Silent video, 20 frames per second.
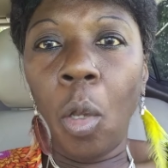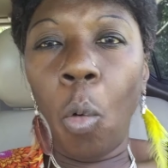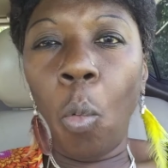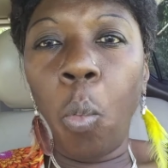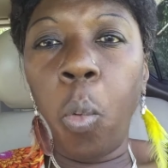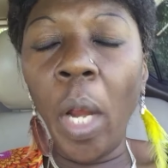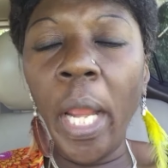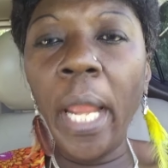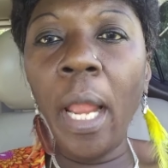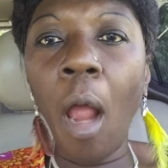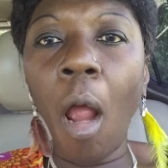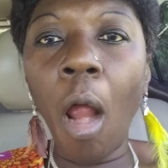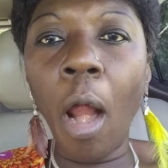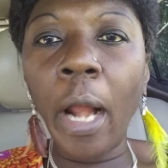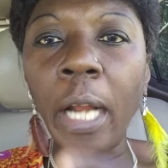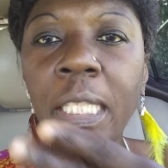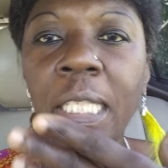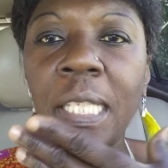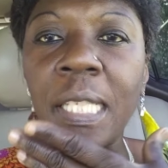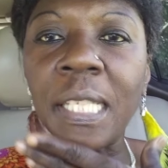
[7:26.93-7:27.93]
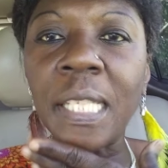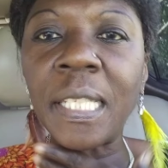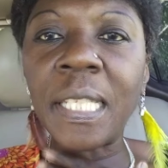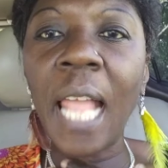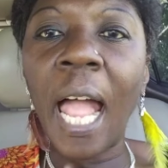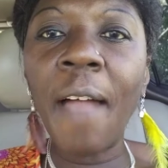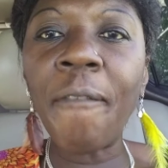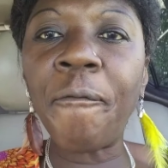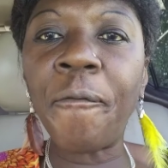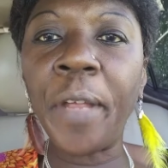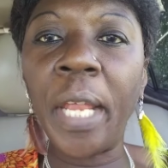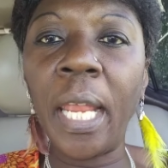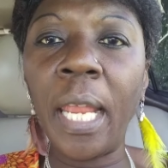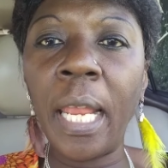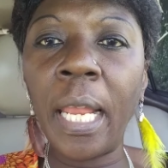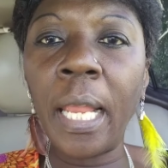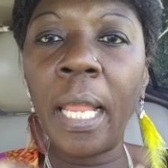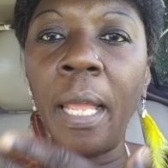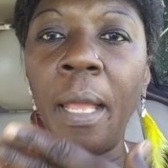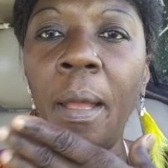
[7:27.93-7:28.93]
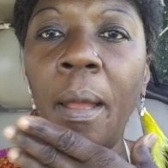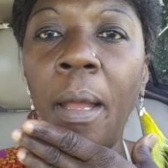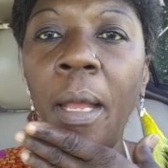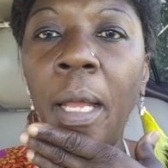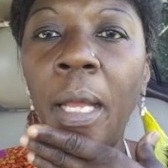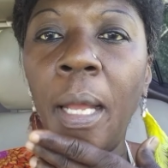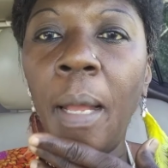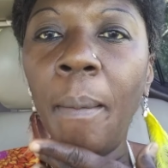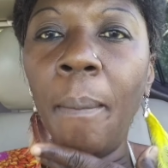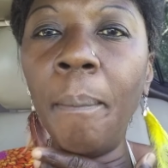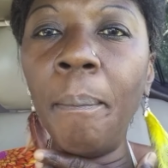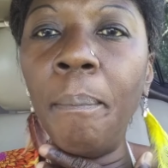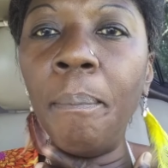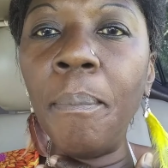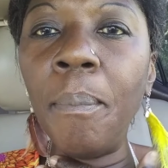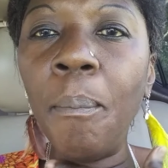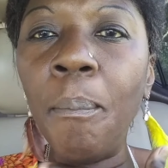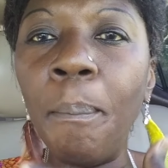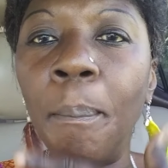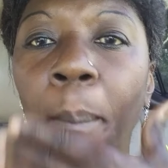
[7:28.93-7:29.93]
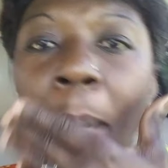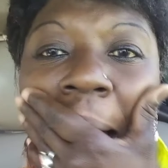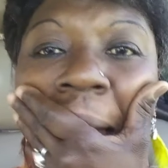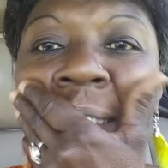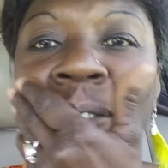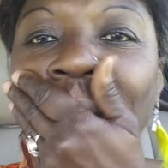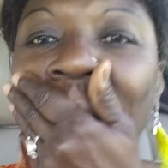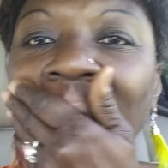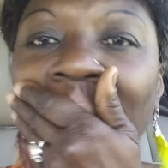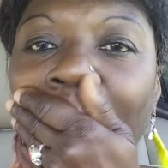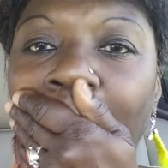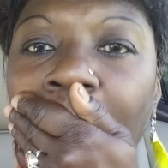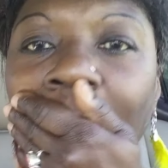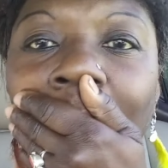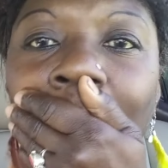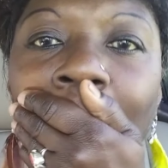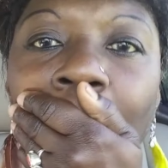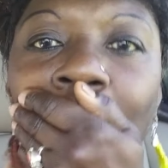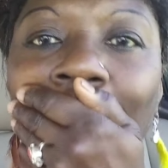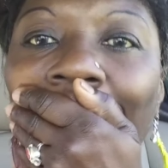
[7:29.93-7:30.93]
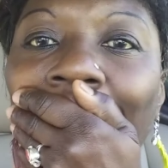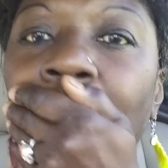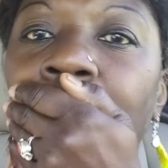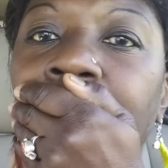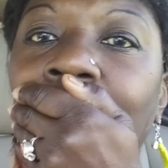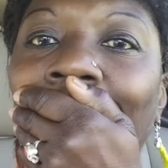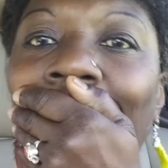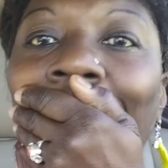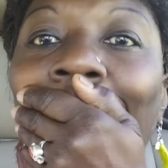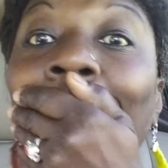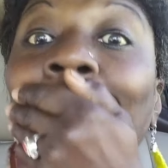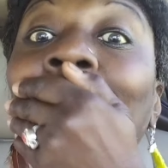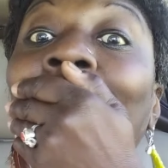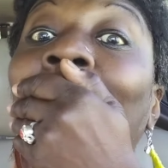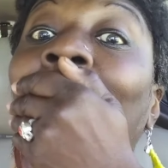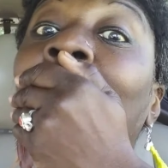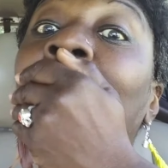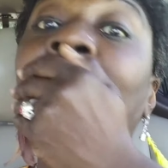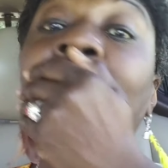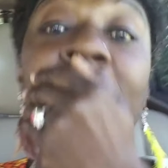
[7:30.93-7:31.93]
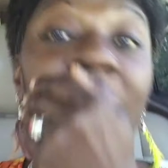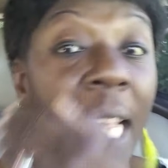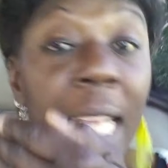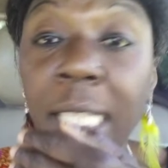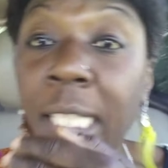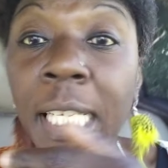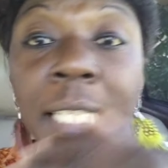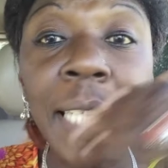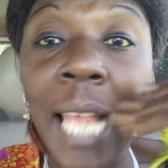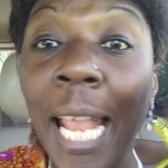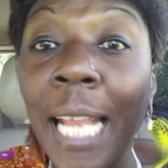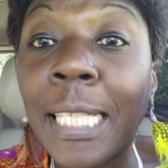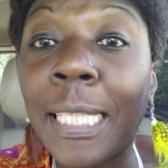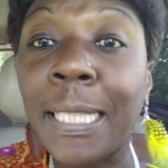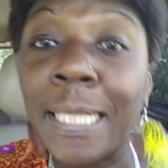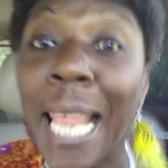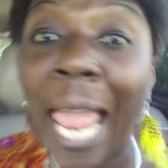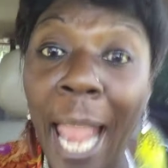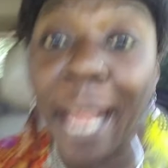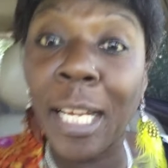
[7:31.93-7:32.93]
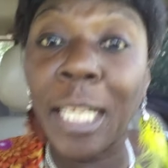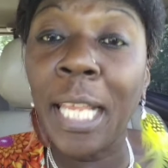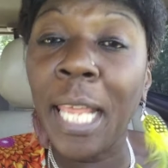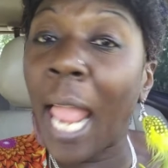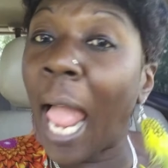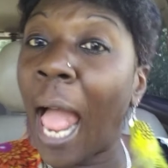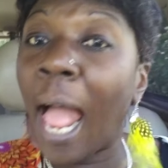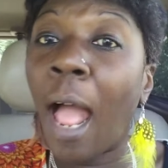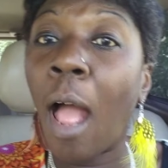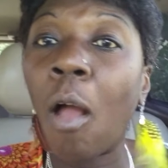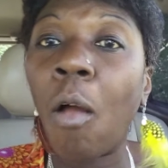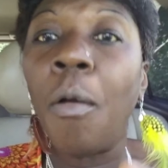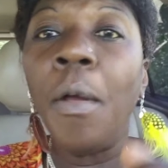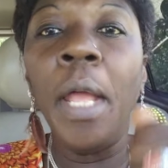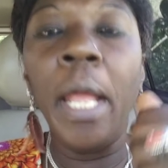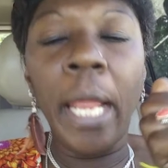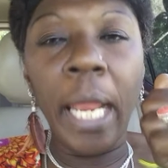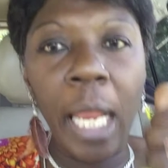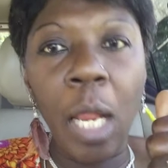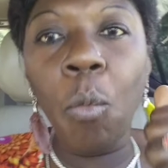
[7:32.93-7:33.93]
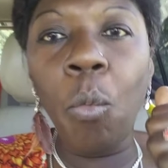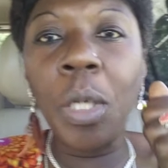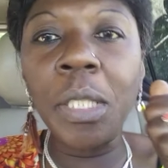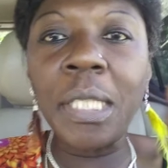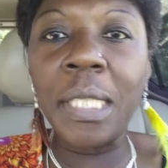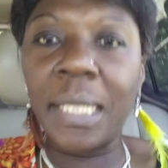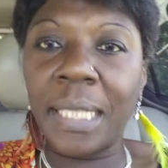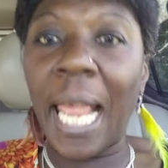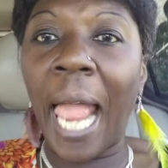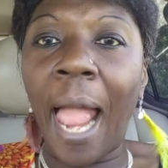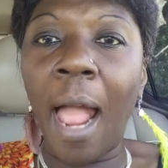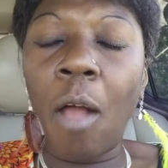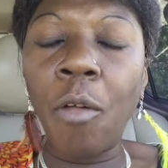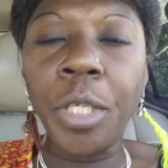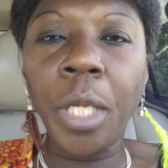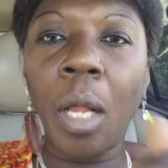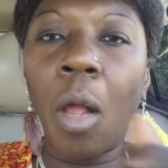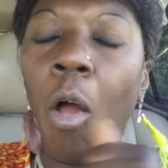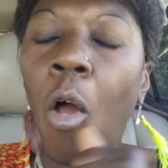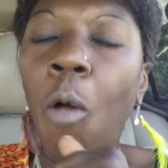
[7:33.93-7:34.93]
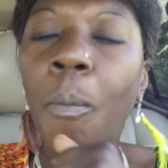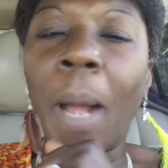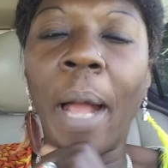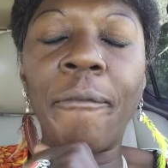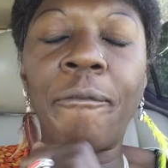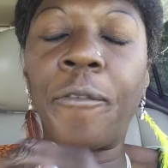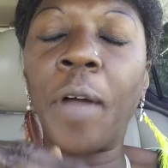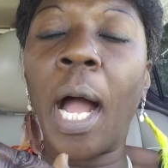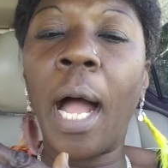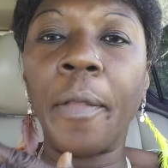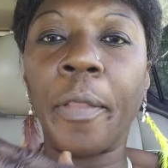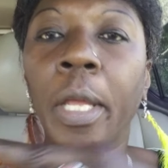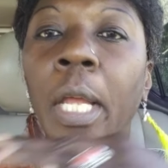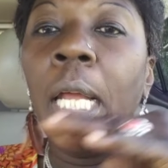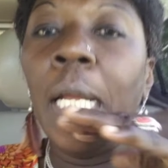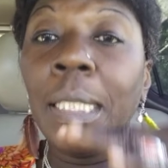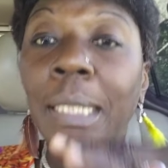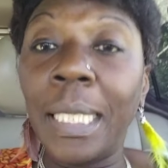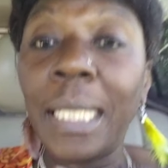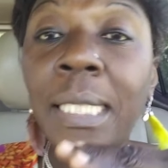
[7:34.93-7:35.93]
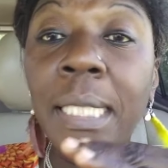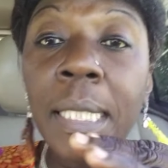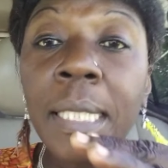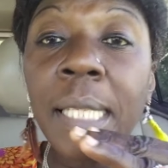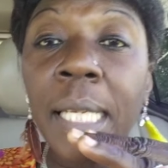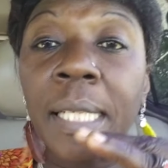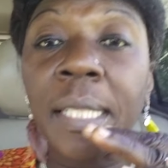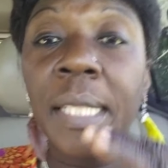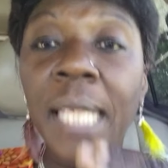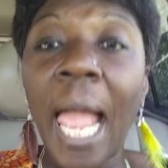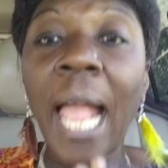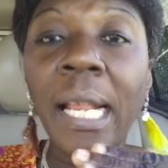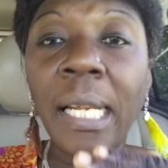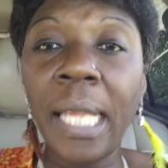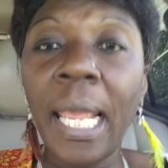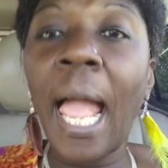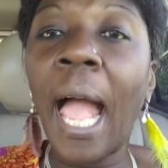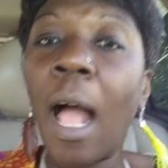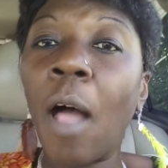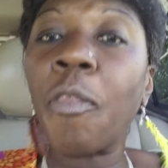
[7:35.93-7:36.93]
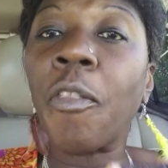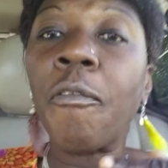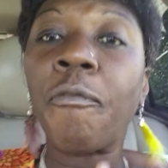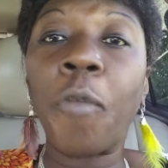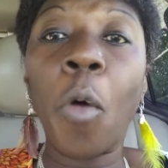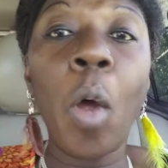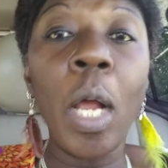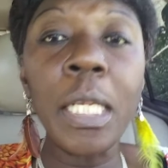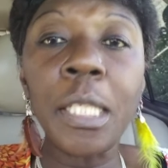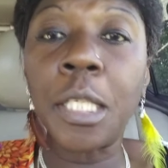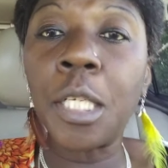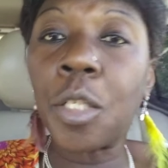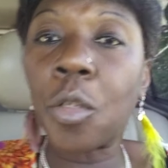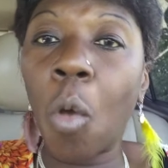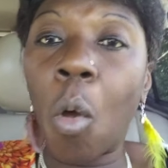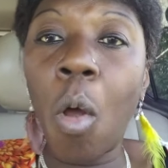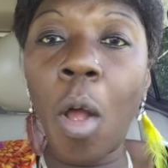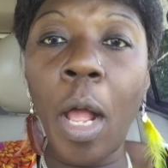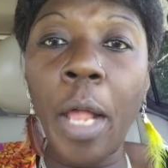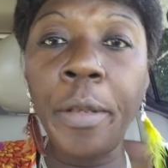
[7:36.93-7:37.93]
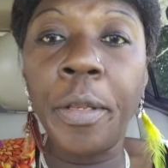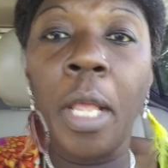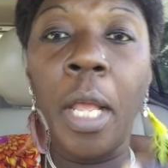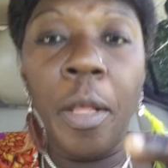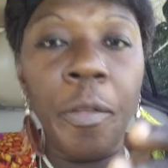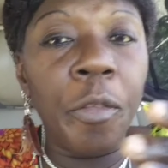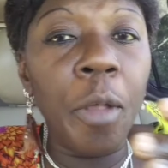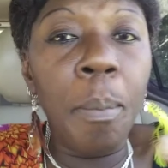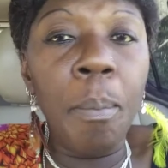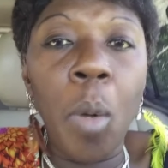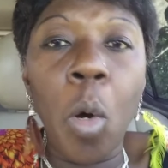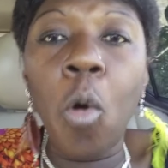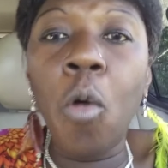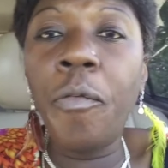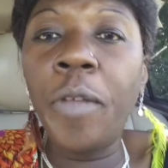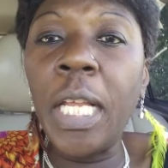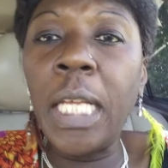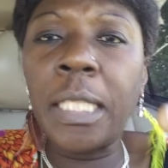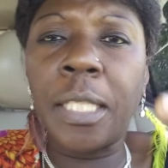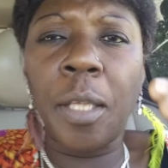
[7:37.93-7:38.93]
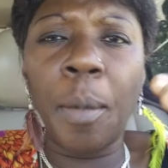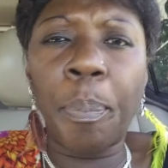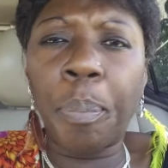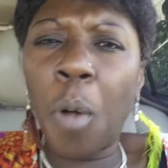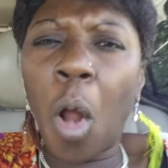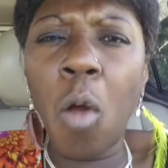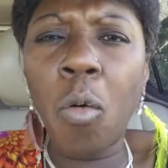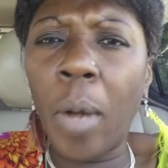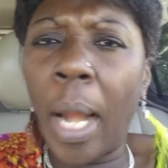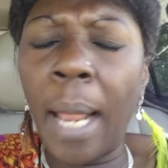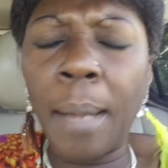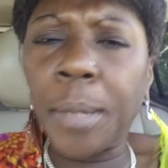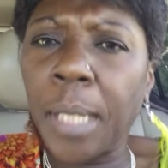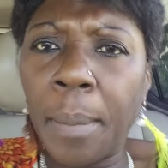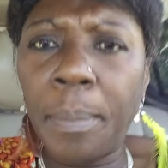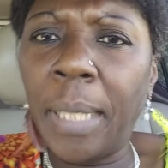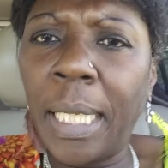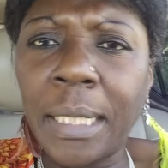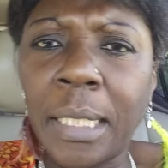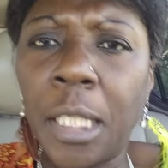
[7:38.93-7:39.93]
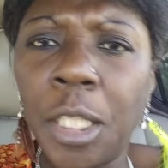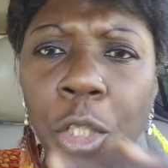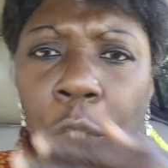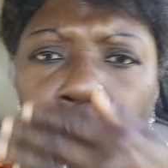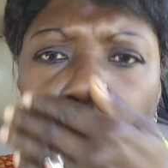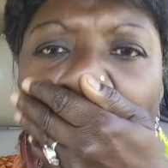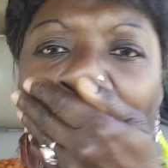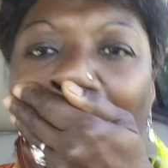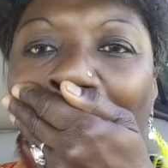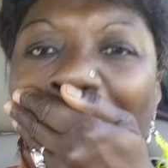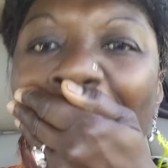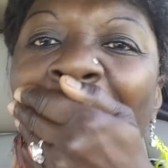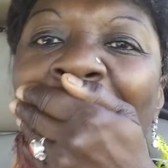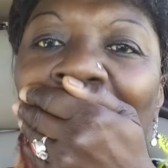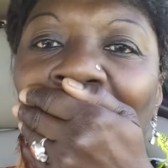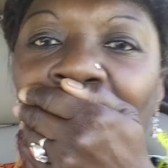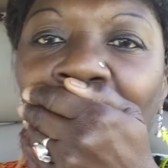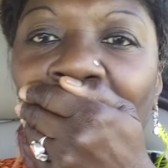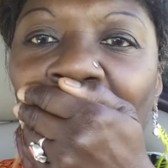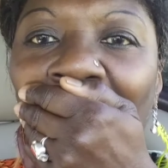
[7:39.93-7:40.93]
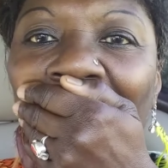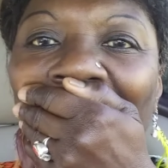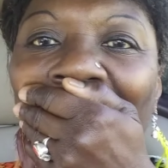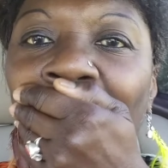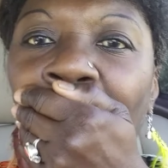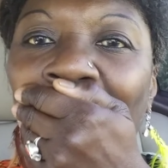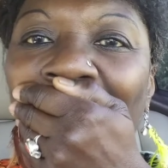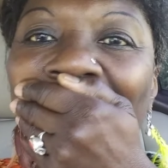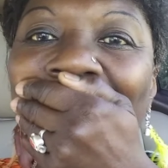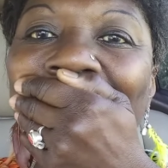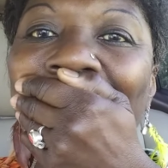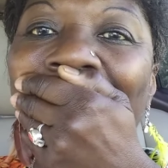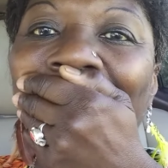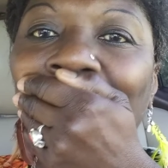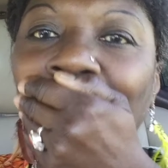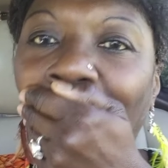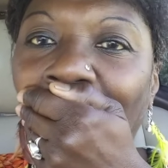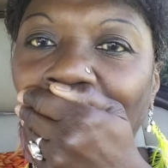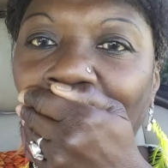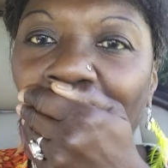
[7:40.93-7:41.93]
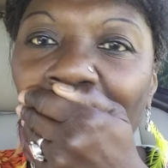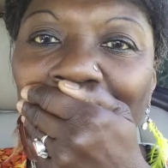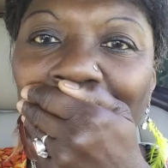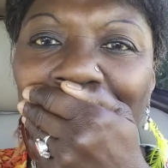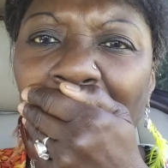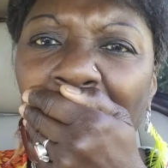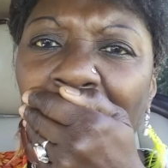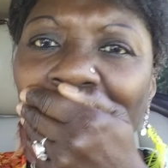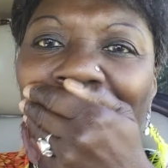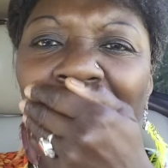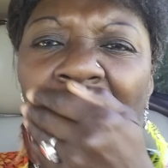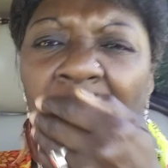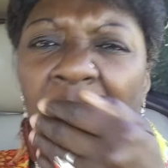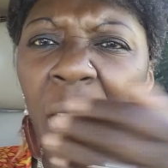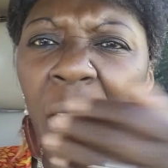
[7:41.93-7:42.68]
We are stuffing muffling and, and and this is exactly how it was sounding oh my father this is exactly how the voices on the movies the programs i'm listening to uh, uh, uh, and i'm like god